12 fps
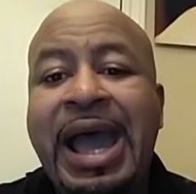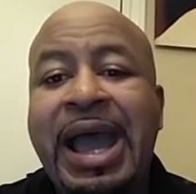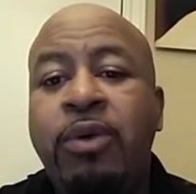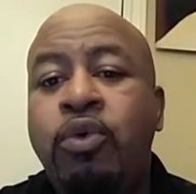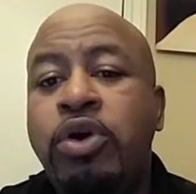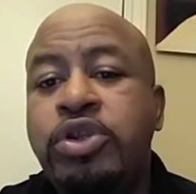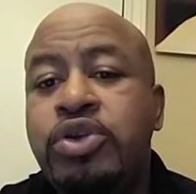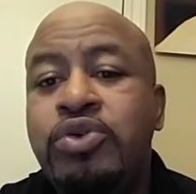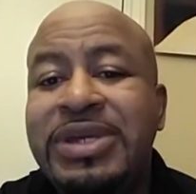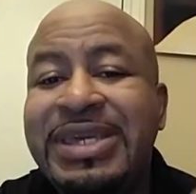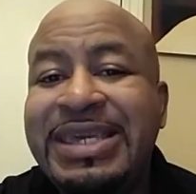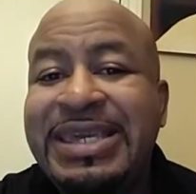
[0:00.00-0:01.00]
I want
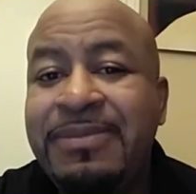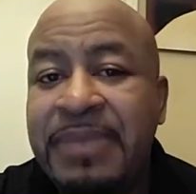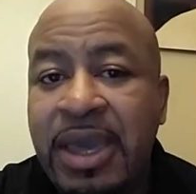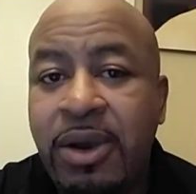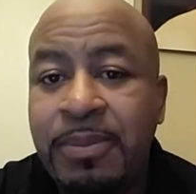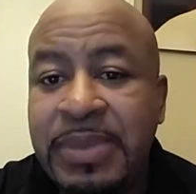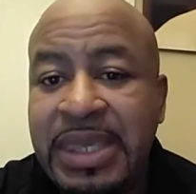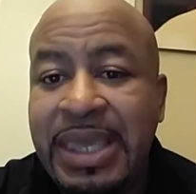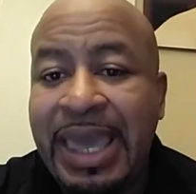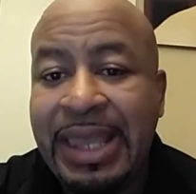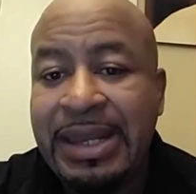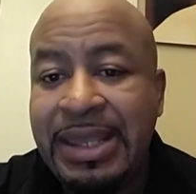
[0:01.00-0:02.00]
you to email
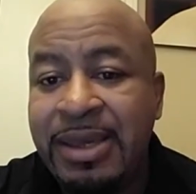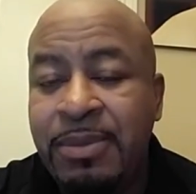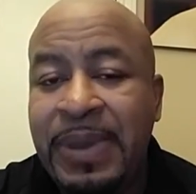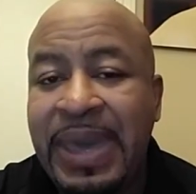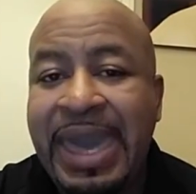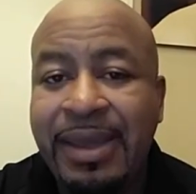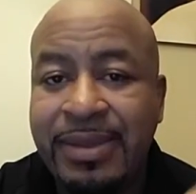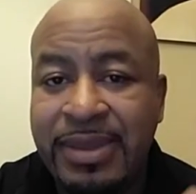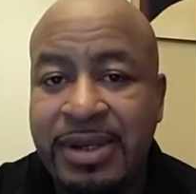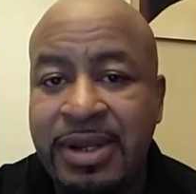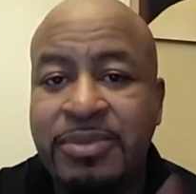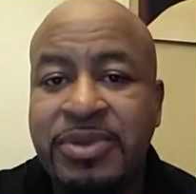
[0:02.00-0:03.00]
me at
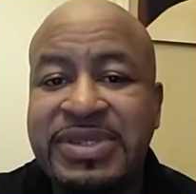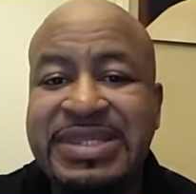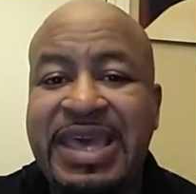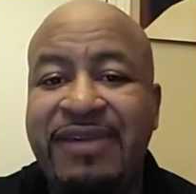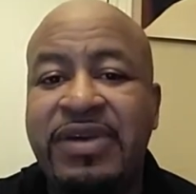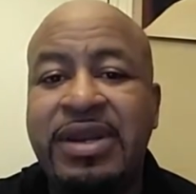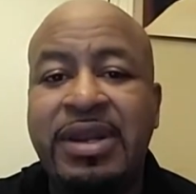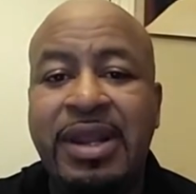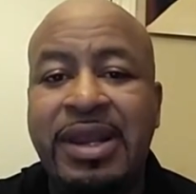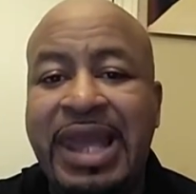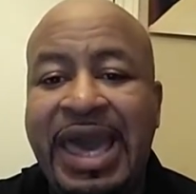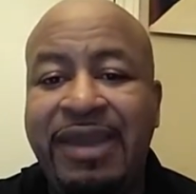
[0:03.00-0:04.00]
impact, the number seven,
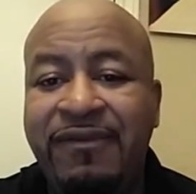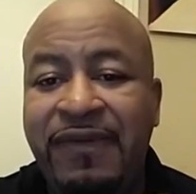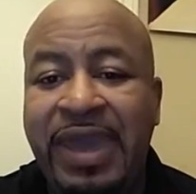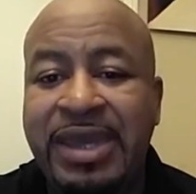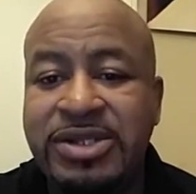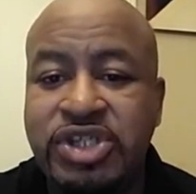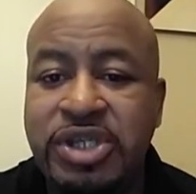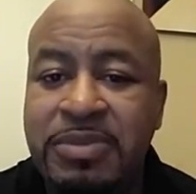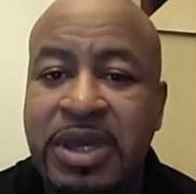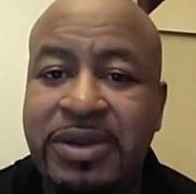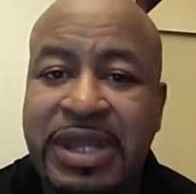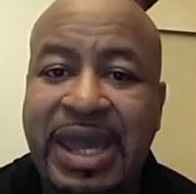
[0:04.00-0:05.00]
life at
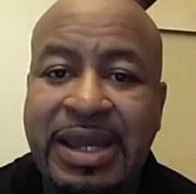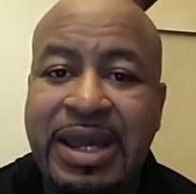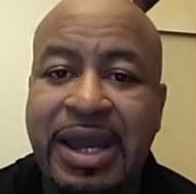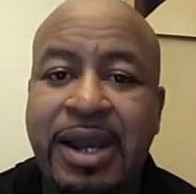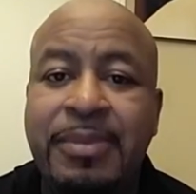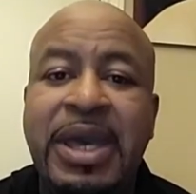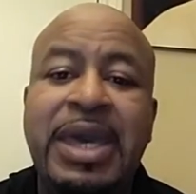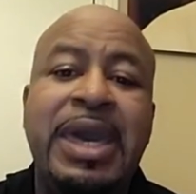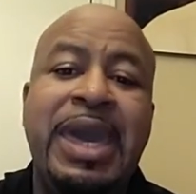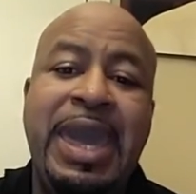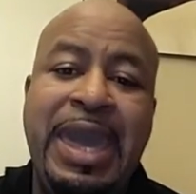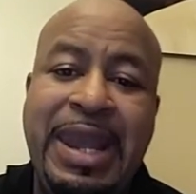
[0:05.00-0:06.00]
gmail.com
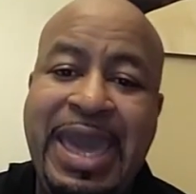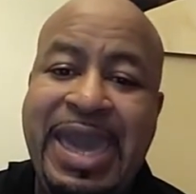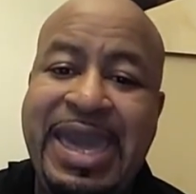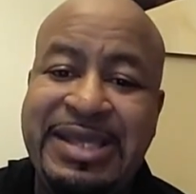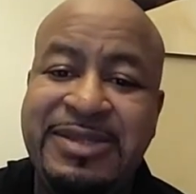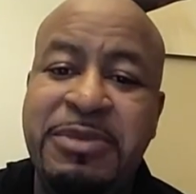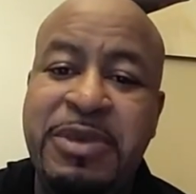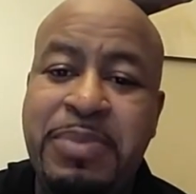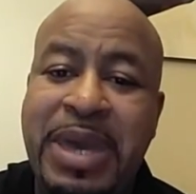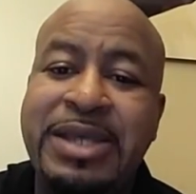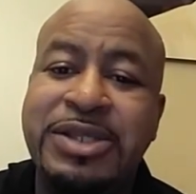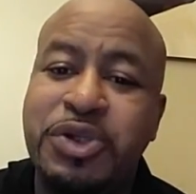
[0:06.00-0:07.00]
and ask me,
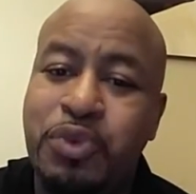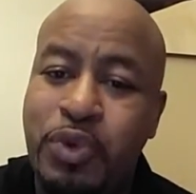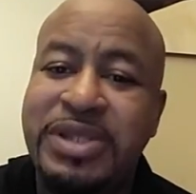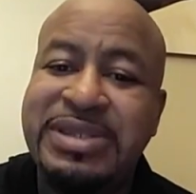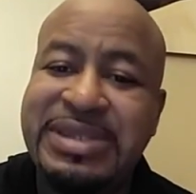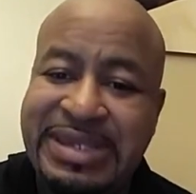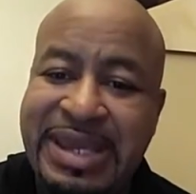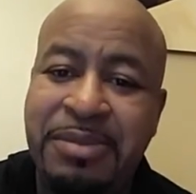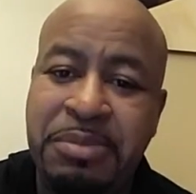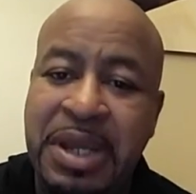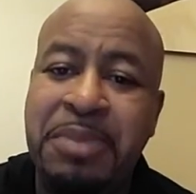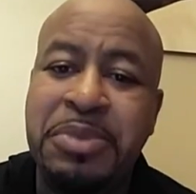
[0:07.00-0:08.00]
Pastor, what's
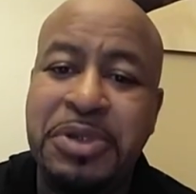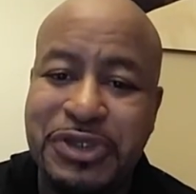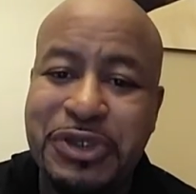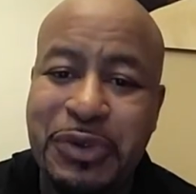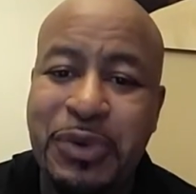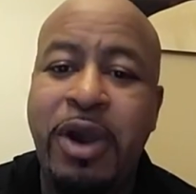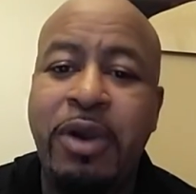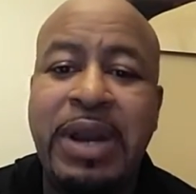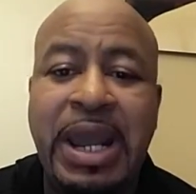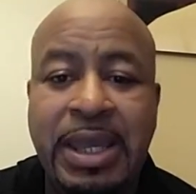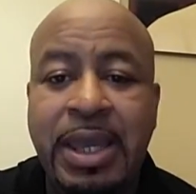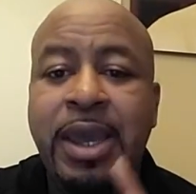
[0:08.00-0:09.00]
step number two? All
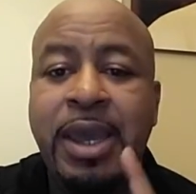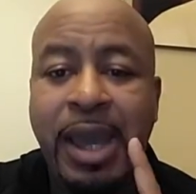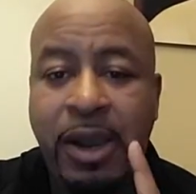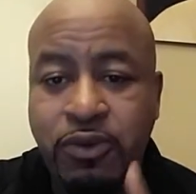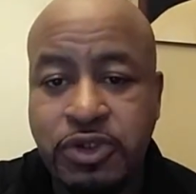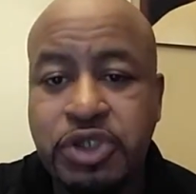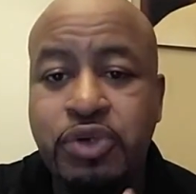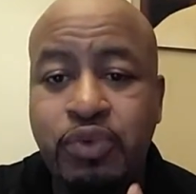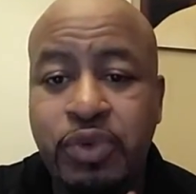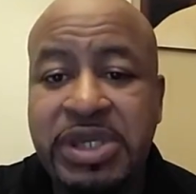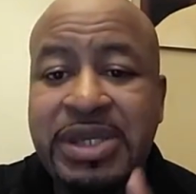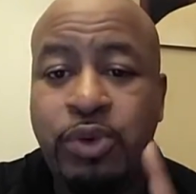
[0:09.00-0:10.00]
right? I want you to
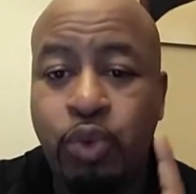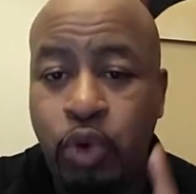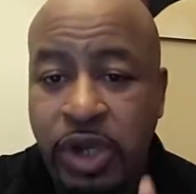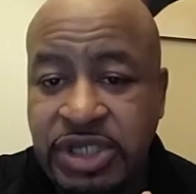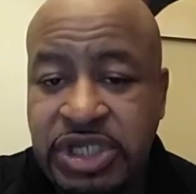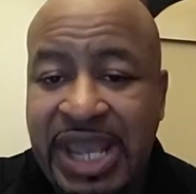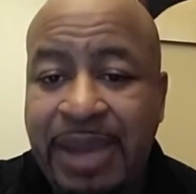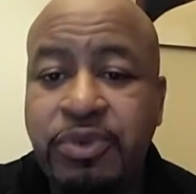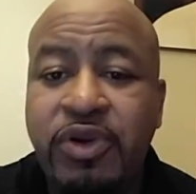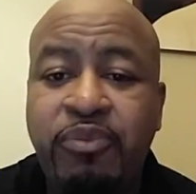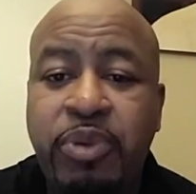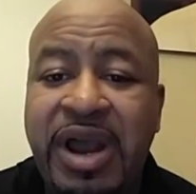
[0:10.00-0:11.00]
read one
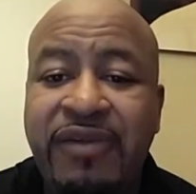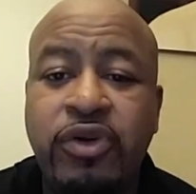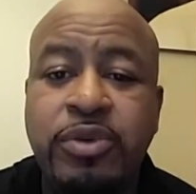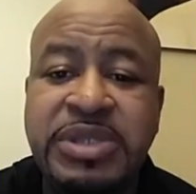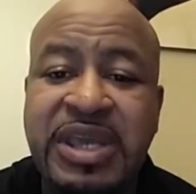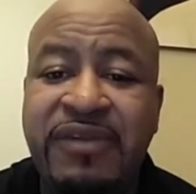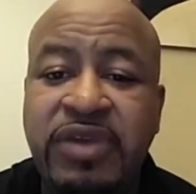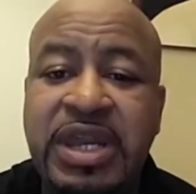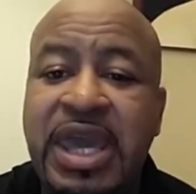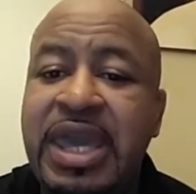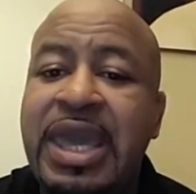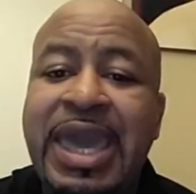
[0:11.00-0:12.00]
chapter of Proverbs every
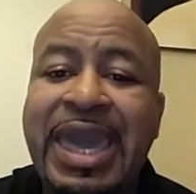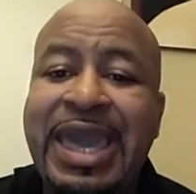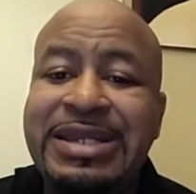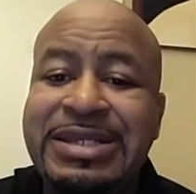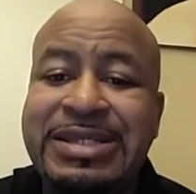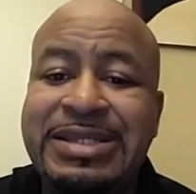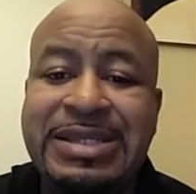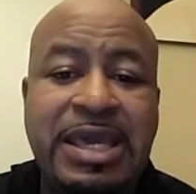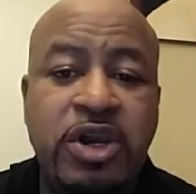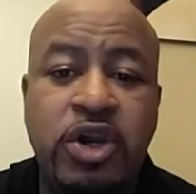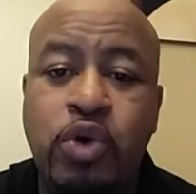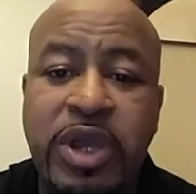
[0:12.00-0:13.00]
day and just
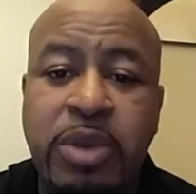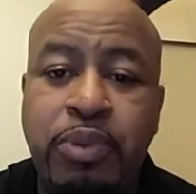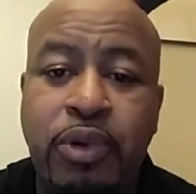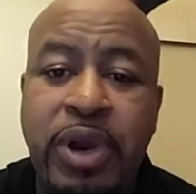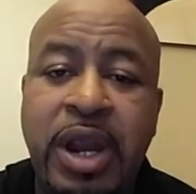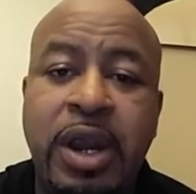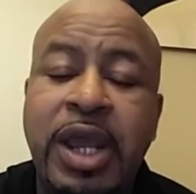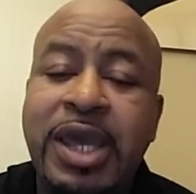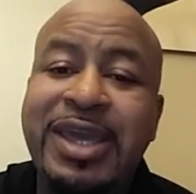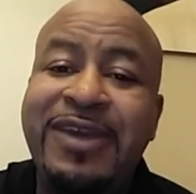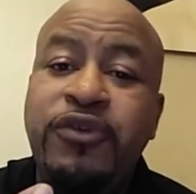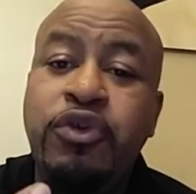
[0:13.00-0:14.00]
say a quick prayer.
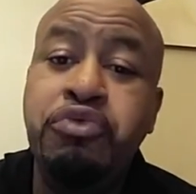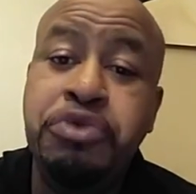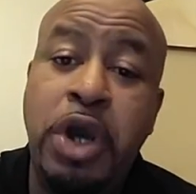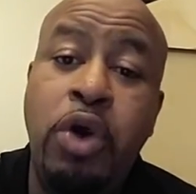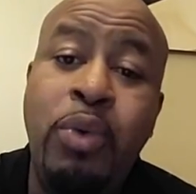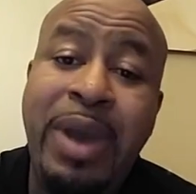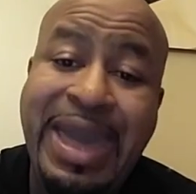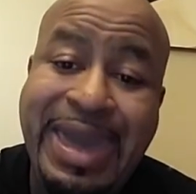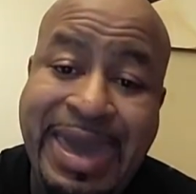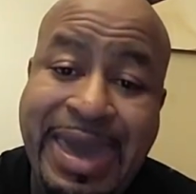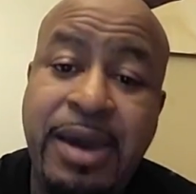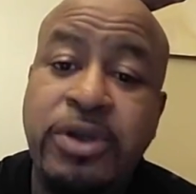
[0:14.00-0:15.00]
If you don't
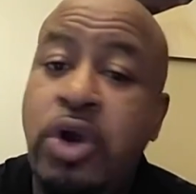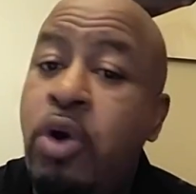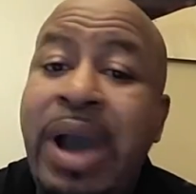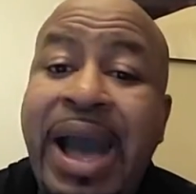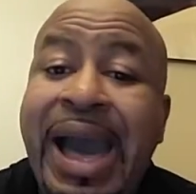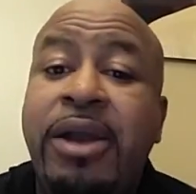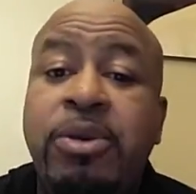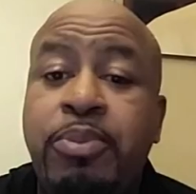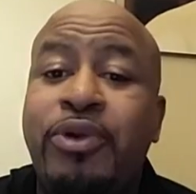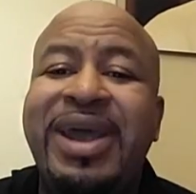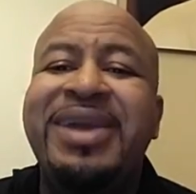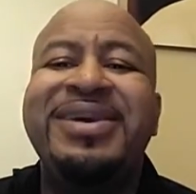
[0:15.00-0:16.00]
have, know how to
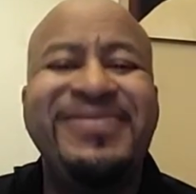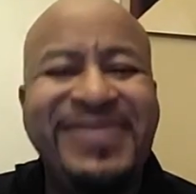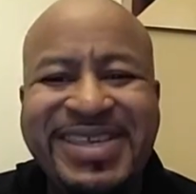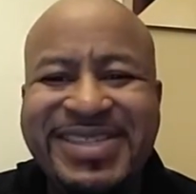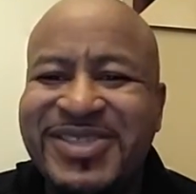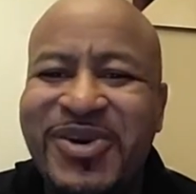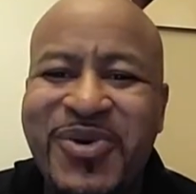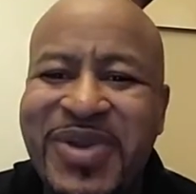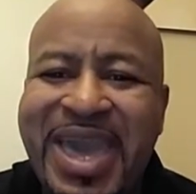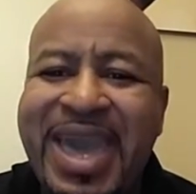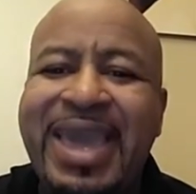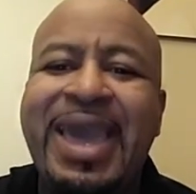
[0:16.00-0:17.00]
pray, it's
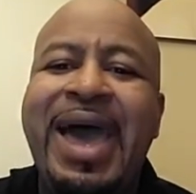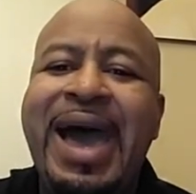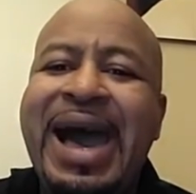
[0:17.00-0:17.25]
okay.